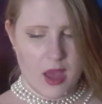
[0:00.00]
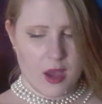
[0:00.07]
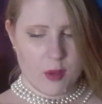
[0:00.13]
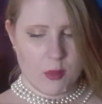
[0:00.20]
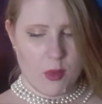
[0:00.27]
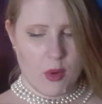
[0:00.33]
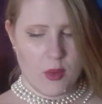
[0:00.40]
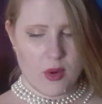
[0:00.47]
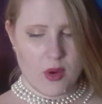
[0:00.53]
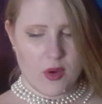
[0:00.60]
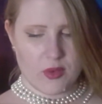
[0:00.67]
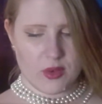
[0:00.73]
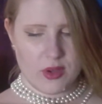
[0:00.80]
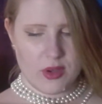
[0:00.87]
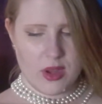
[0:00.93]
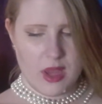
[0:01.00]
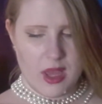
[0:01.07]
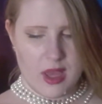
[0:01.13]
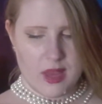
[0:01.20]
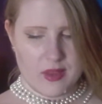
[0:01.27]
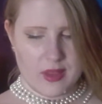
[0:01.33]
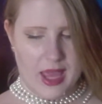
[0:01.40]
Moreover,
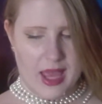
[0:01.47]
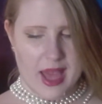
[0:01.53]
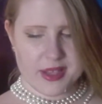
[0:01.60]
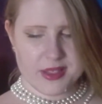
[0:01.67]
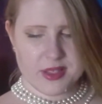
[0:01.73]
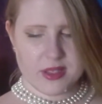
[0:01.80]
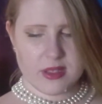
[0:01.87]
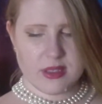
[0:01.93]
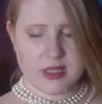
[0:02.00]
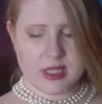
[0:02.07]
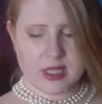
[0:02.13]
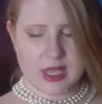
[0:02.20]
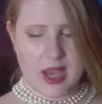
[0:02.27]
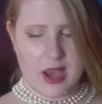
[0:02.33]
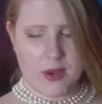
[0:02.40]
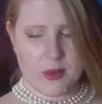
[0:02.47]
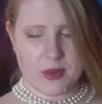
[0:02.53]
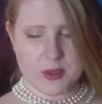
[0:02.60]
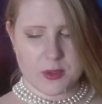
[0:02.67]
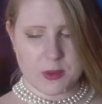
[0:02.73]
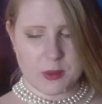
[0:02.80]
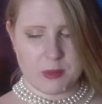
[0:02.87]
the castle and the
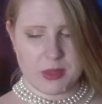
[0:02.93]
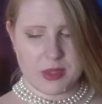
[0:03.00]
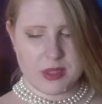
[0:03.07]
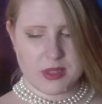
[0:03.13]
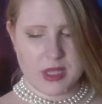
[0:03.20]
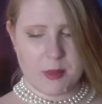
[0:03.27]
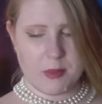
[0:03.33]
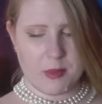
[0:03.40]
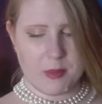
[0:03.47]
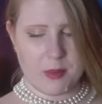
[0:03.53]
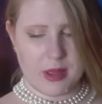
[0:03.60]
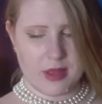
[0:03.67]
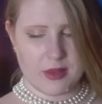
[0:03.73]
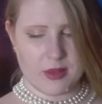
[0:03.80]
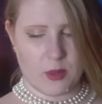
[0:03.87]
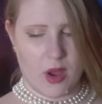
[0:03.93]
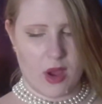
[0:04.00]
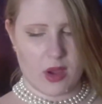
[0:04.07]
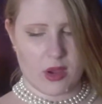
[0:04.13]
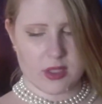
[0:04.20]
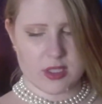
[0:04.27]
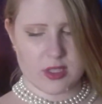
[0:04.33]
towers were built up upon the
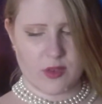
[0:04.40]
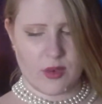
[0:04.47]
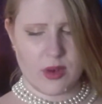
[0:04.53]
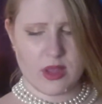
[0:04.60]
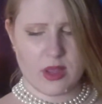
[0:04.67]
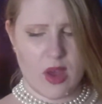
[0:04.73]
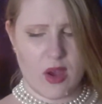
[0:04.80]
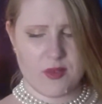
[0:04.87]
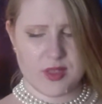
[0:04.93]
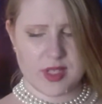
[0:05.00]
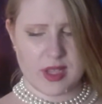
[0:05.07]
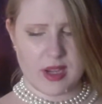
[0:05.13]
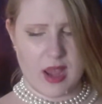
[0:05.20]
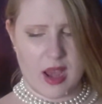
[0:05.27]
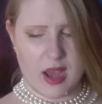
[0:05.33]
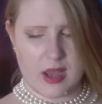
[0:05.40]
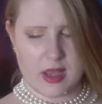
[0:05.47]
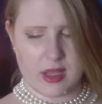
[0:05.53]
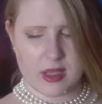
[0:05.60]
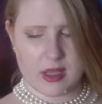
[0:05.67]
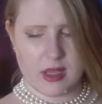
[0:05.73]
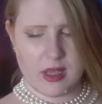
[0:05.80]
rocks, very lofty and high,
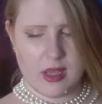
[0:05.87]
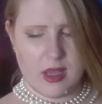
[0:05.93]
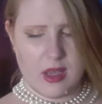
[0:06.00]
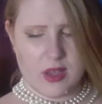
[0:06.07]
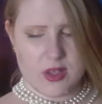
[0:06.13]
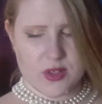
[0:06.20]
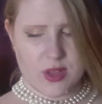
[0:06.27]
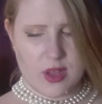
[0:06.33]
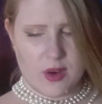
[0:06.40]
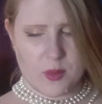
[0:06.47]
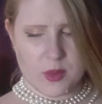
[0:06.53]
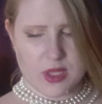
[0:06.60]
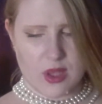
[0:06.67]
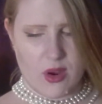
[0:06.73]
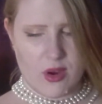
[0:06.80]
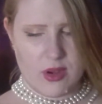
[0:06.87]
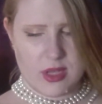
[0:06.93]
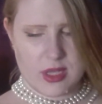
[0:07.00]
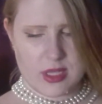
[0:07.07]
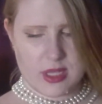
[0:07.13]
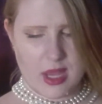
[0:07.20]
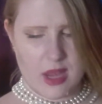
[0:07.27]
so that it was hard to
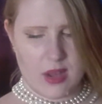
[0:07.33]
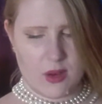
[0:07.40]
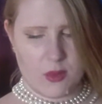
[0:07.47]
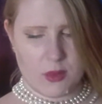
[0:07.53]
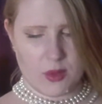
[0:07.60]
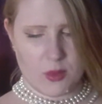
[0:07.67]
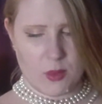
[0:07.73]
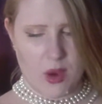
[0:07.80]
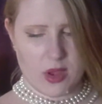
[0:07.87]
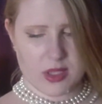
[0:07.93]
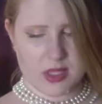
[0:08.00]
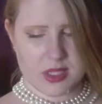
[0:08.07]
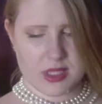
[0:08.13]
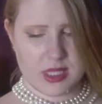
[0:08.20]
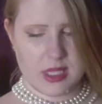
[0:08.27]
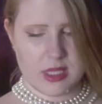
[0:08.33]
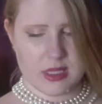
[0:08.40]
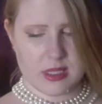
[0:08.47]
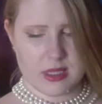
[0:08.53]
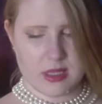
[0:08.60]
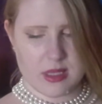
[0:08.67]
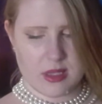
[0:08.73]
tell where the rocks
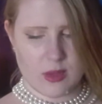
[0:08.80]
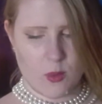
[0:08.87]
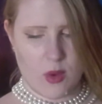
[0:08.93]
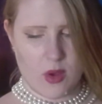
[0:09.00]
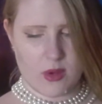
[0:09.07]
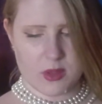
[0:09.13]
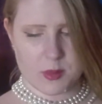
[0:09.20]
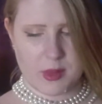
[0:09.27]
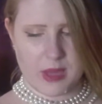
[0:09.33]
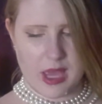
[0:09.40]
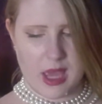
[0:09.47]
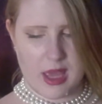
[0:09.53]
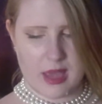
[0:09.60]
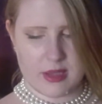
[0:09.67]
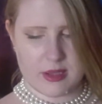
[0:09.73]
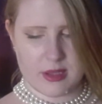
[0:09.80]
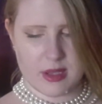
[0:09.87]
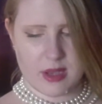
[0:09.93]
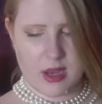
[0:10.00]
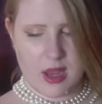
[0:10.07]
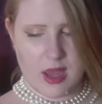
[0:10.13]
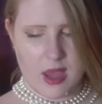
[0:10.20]
ceased and the walls began,
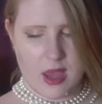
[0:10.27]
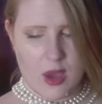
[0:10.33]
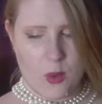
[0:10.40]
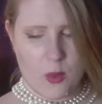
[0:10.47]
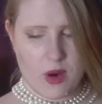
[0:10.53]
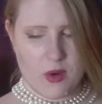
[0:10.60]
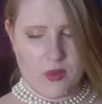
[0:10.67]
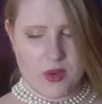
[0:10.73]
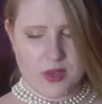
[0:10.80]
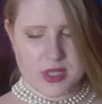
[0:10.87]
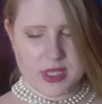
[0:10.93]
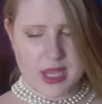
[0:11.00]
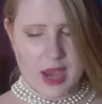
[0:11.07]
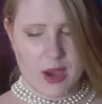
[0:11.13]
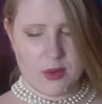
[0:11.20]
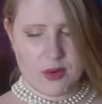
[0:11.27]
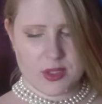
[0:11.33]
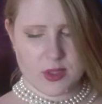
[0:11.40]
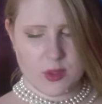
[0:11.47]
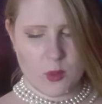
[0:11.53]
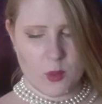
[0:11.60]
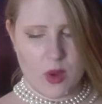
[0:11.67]
wherefore the towers and
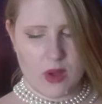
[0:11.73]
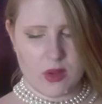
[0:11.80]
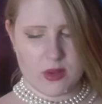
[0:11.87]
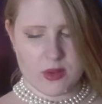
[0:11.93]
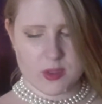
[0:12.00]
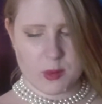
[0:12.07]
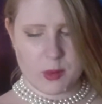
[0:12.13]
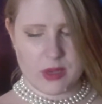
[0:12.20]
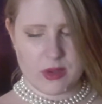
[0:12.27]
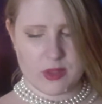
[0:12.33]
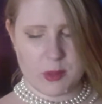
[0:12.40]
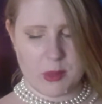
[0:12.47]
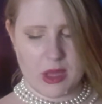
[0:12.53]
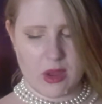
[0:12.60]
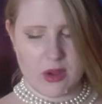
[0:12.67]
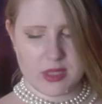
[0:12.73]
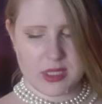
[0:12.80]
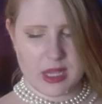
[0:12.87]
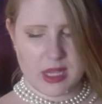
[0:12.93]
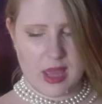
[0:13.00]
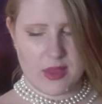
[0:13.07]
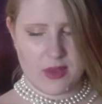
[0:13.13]
the walls appeared to be
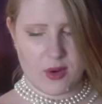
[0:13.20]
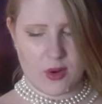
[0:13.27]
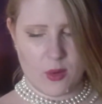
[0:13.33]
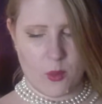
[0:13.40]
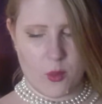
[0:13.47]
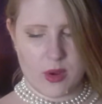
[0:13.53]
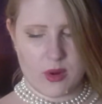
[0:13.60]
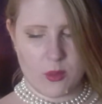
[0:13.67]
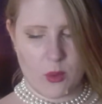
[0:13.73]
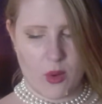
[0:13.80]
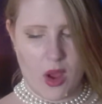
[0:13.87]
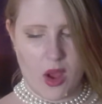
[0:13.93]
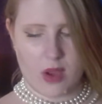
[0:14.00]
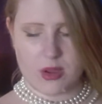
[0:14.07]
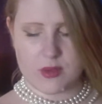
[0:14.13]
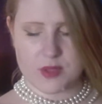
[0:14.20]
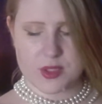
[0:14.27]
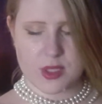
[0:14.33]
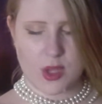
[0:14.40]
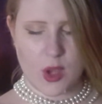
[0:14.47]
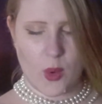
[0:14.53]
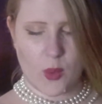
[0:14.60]
altogether one rock of
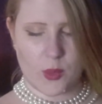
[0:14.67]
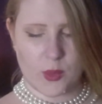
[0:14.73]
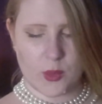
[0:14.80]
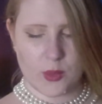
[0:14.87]
stone.